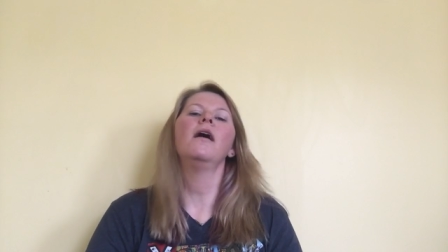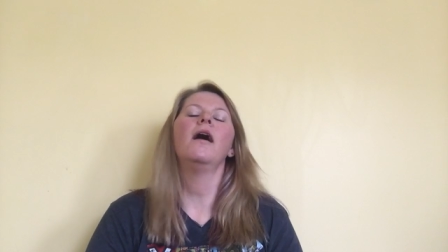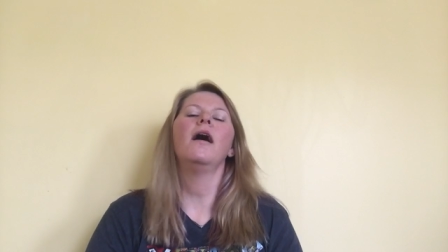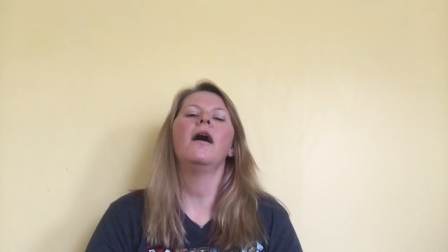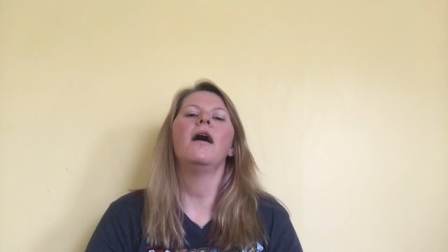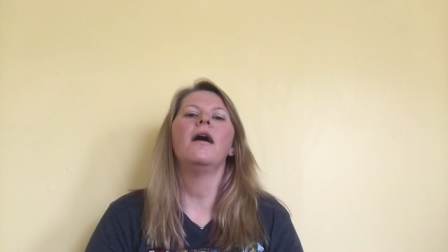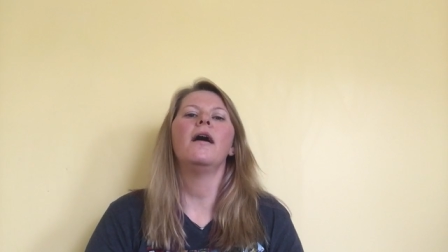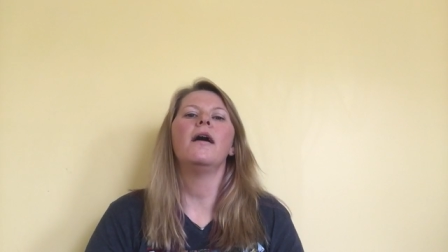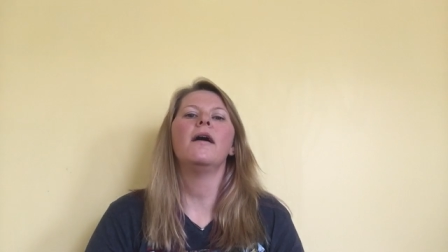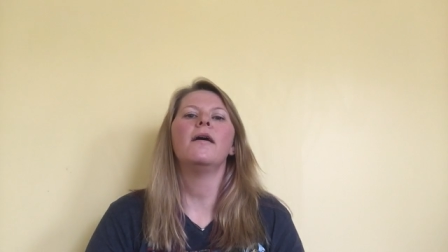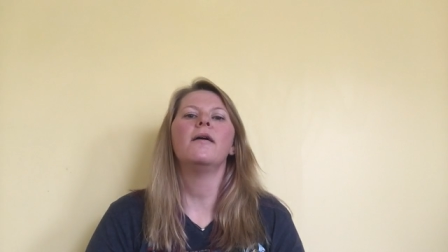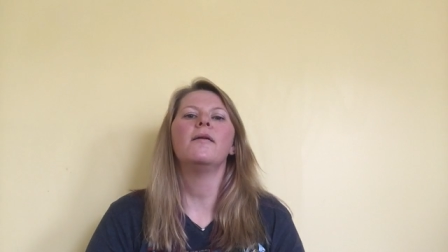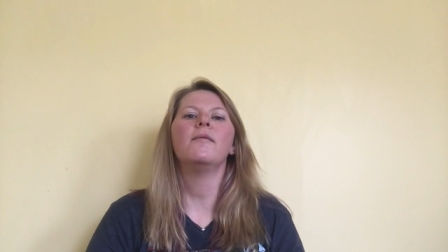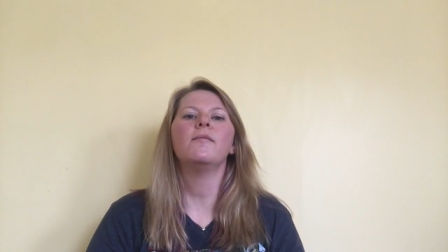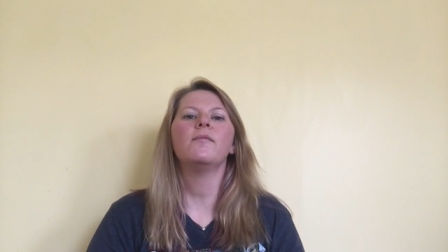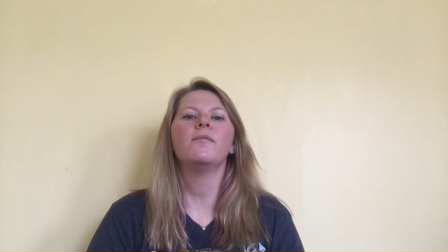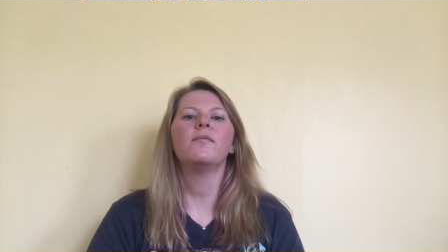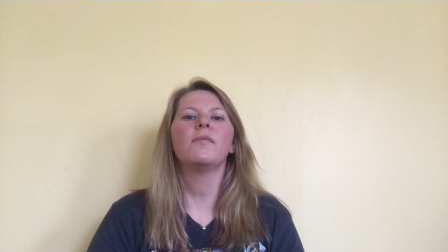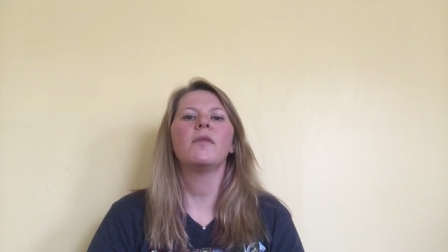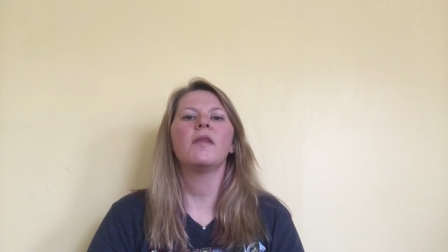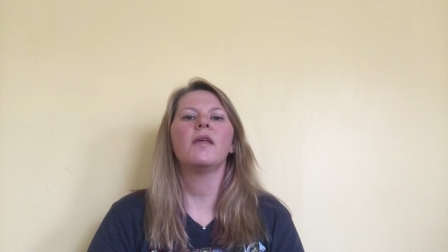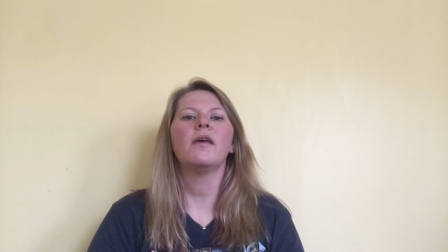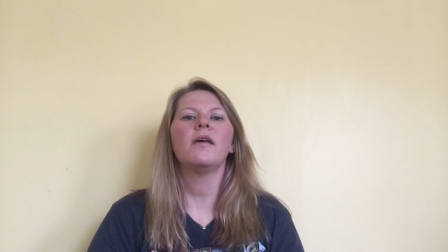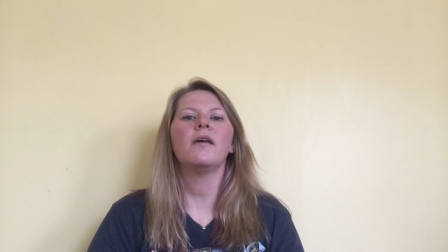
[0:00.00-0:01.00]
Um,
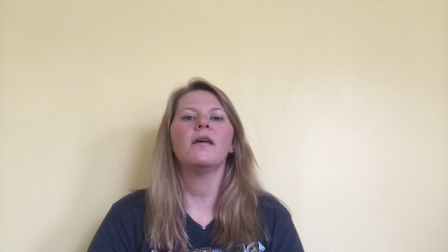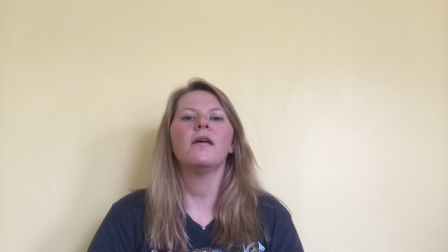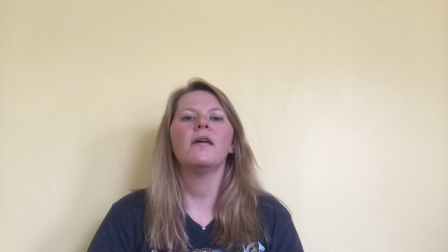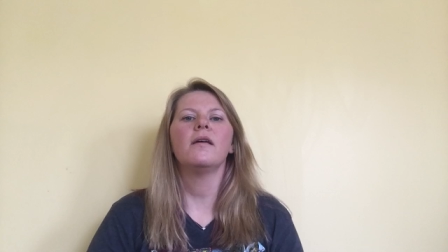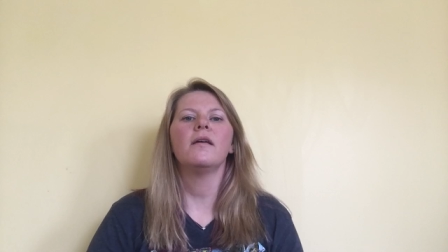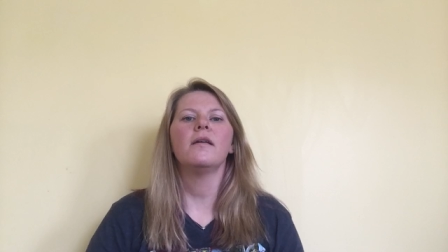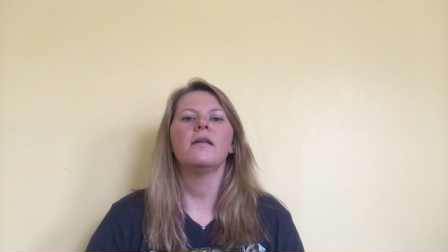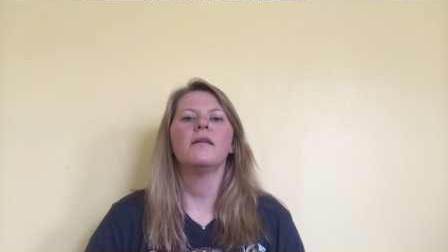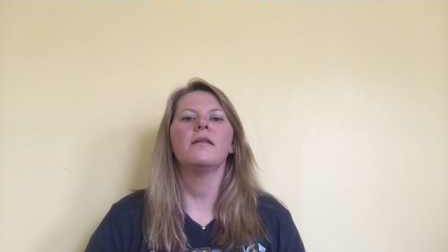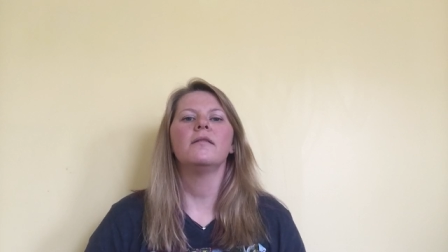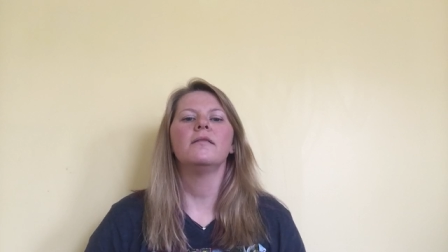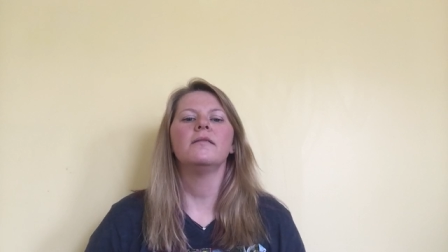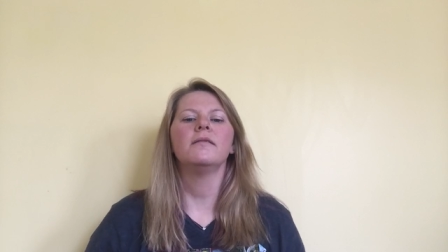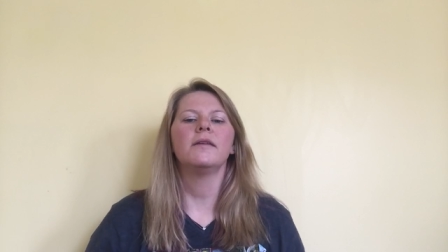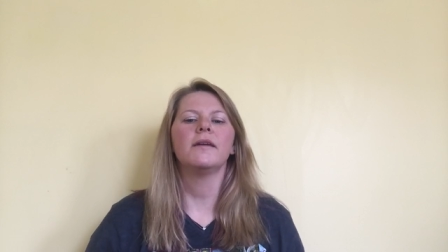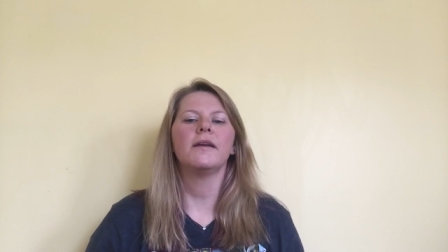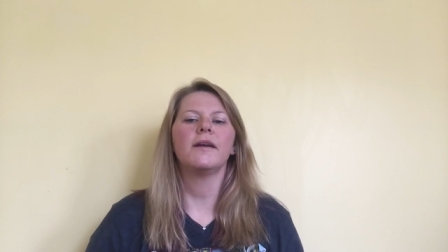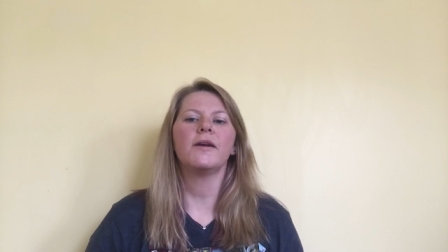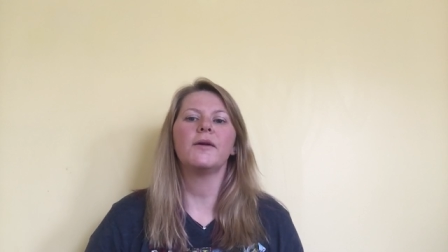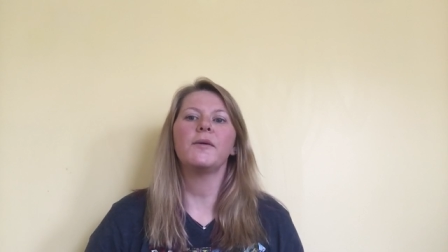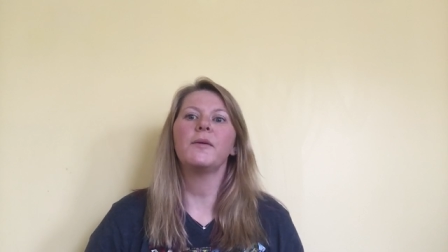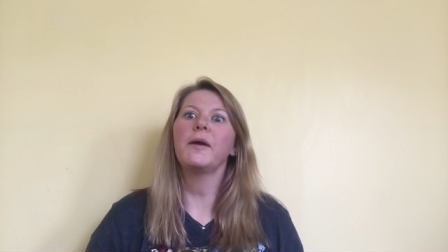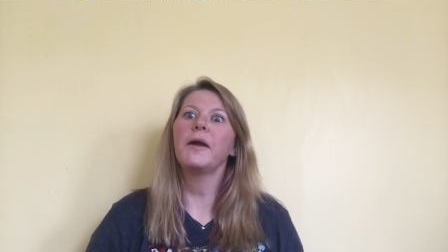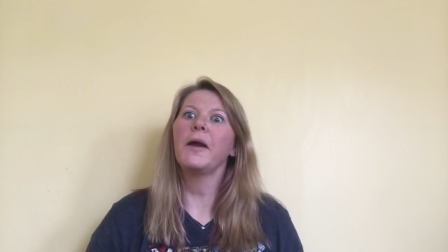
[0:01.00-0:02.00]

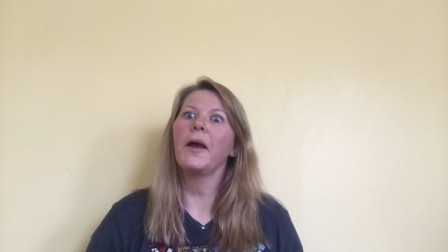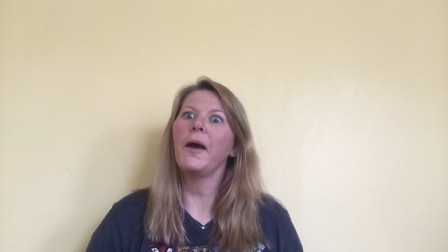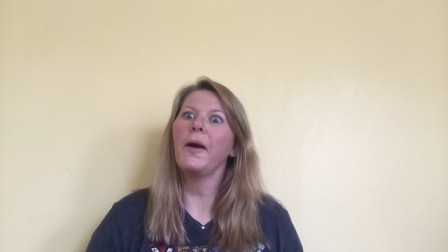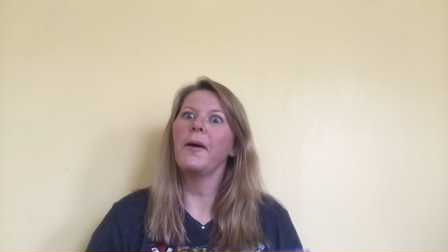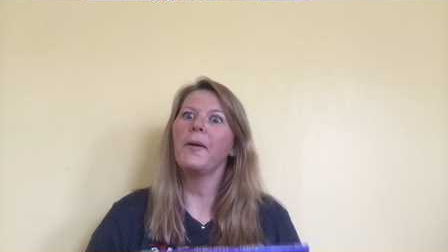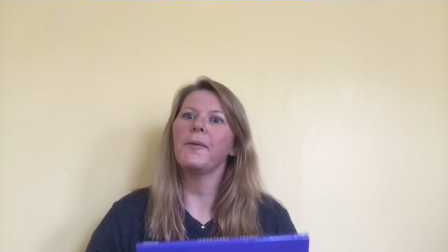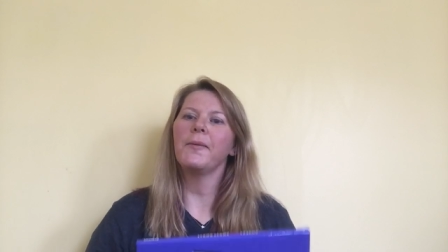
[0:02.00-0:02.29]
here we go.